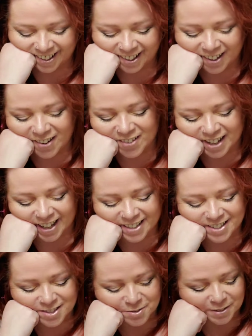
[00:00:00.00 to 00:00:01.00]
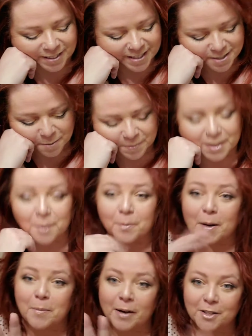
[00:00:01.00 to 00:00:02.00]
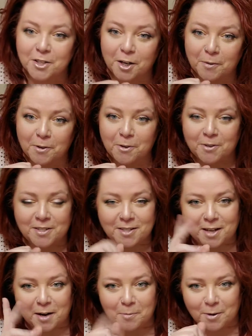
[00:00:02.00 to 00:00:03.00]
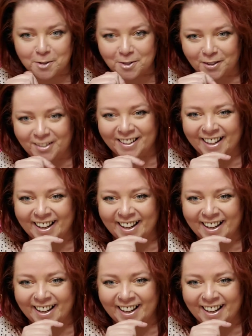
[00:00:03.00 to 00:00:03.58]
Okay, I just realized something here, but I'm not going to share it with you because it's kind of personal.